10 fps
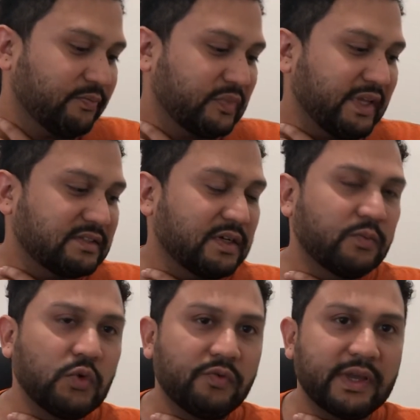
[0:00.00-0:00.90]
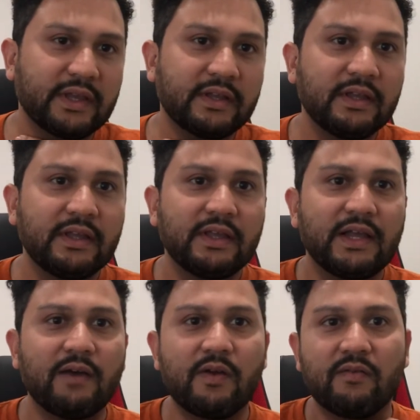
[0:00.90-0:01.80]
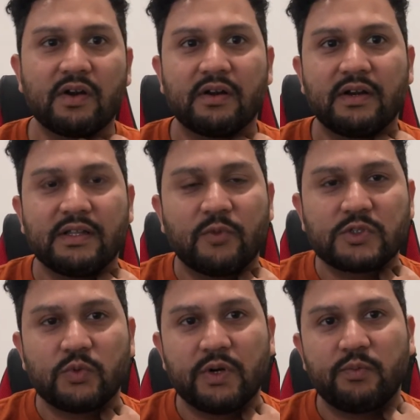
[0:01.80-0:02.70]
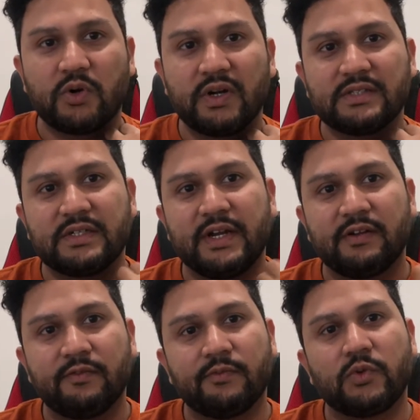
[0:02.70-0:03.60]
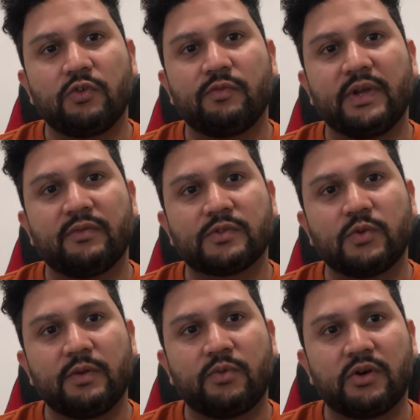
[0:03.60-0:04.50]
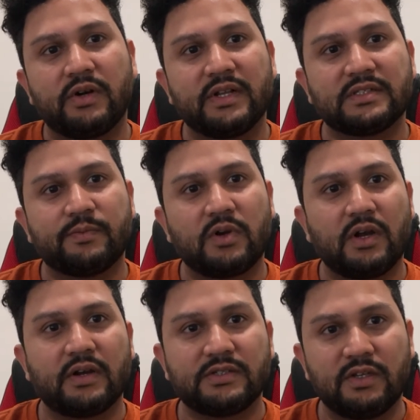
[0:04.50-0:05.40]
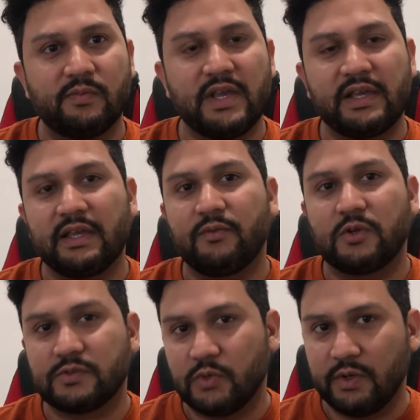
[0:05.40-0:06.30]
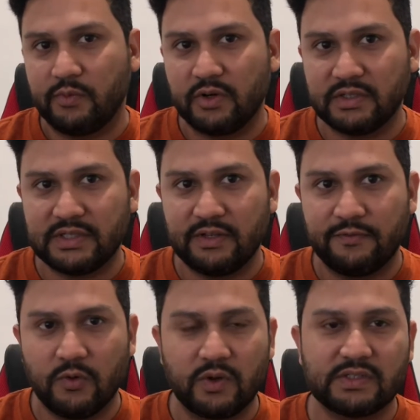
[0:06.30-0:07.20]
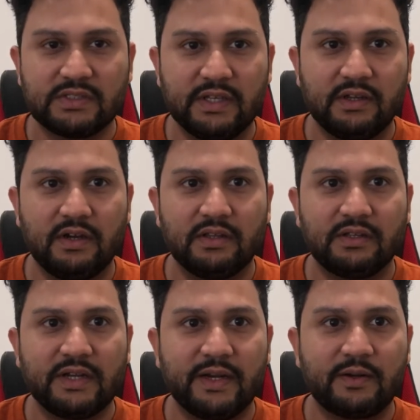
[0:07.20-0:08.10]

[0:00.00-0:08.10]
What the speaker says: things are moving. However, what's more important is the rate of improvement. What's more important is the progress you're making. What's more important is that you're focusing on the right